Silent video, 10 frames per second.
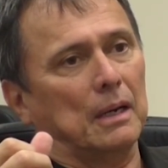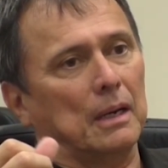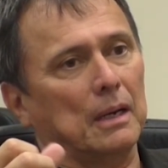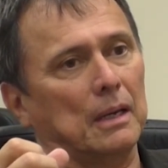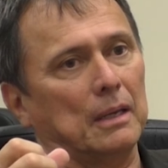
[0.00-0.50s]

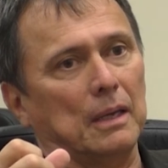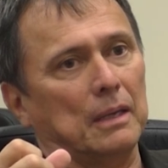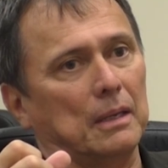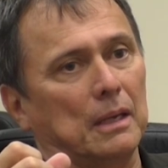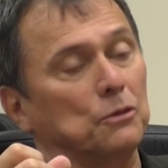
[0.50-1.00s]
a,
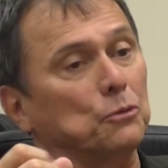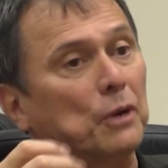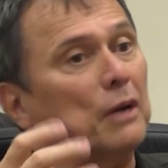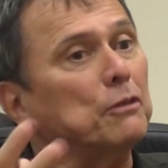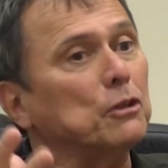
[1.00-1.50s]
a, a,
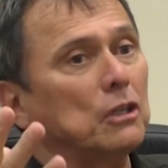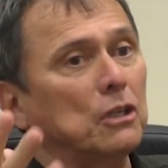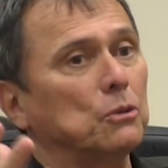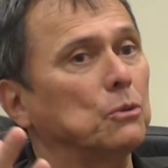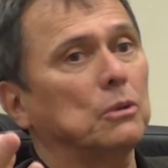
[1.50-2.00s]

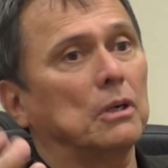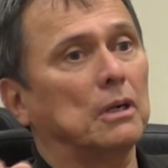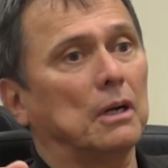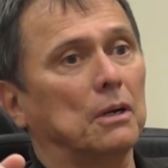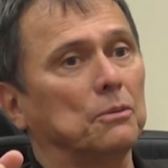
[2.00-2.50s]
revenue
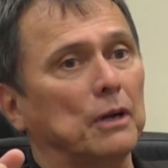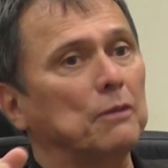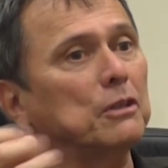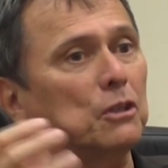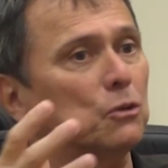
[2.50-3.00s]
a
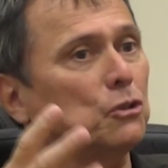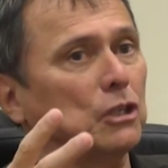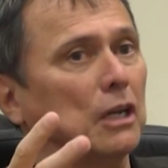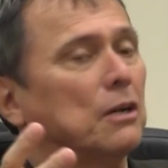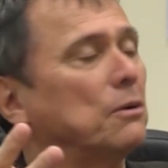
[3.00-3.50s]
revenue
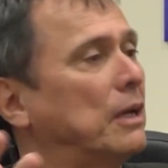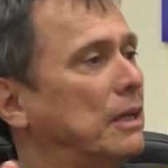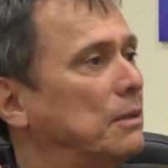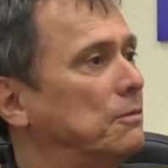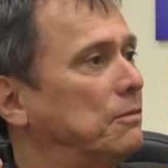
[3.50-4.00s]

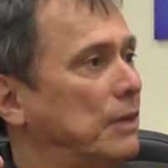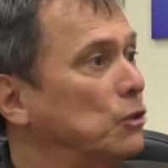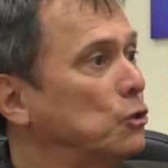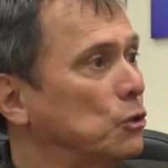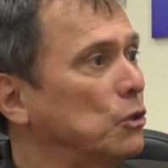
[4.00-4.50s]
generating
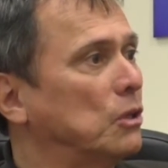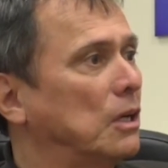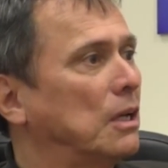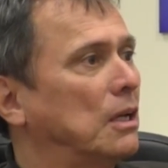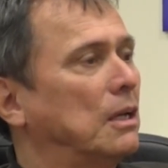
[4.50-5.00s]
venture
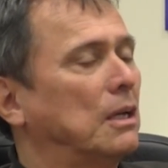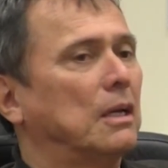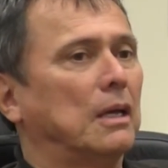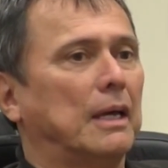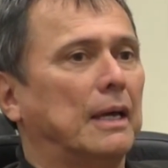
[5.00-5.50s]

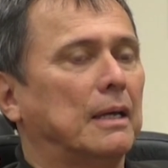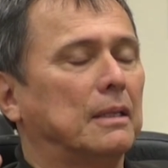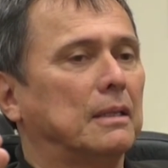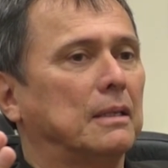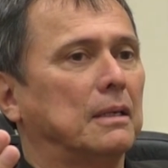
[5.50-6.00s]

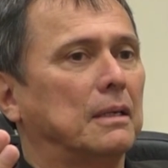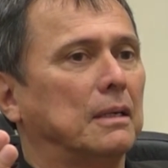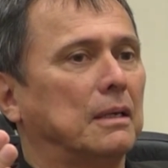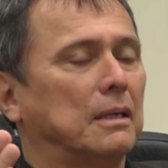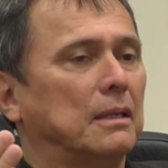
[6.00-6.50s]
and,
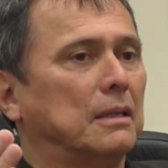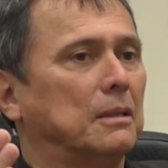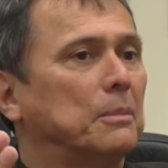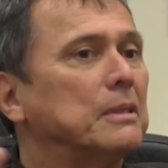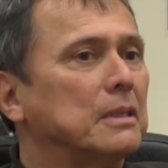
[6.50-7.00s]
and,
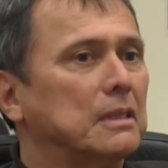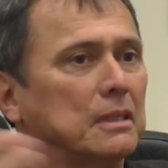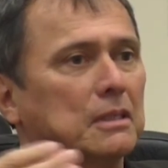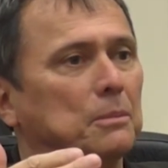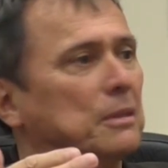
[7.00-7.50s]
and the
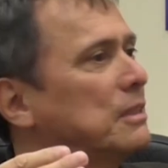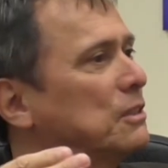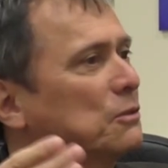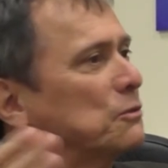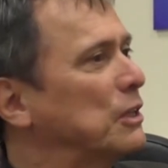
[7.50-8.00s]
business is the
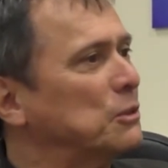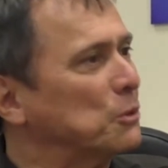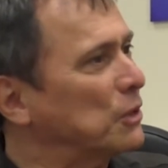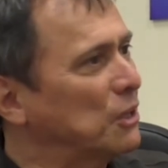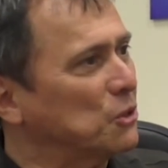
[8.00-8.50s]
business of
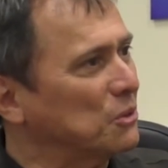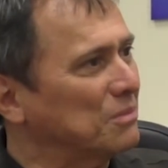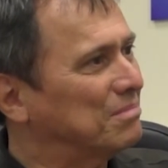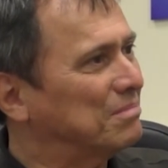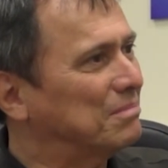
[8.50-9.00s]
transportation.
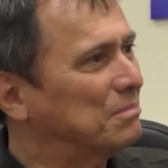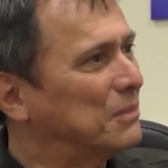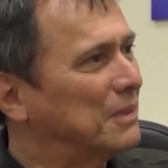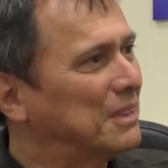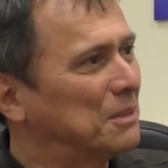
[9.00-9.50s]

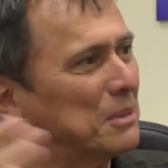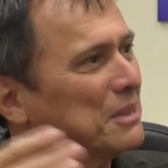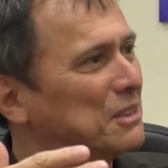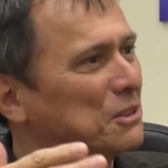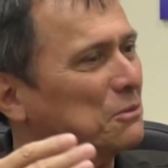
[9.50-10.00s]
Right. The
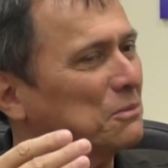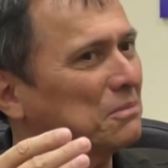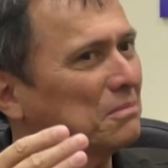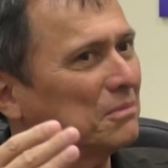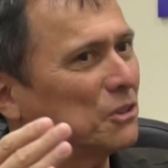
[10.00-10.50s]
business of
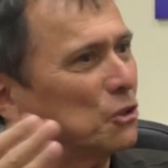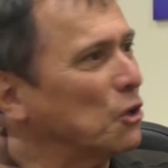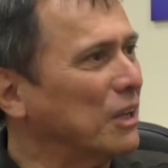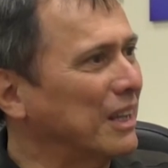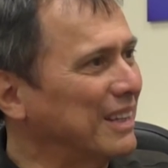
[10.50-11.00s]

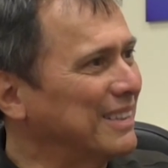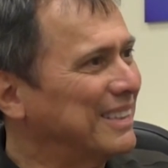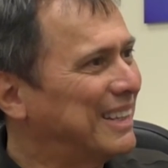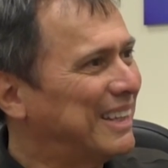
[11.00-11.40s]
trucking.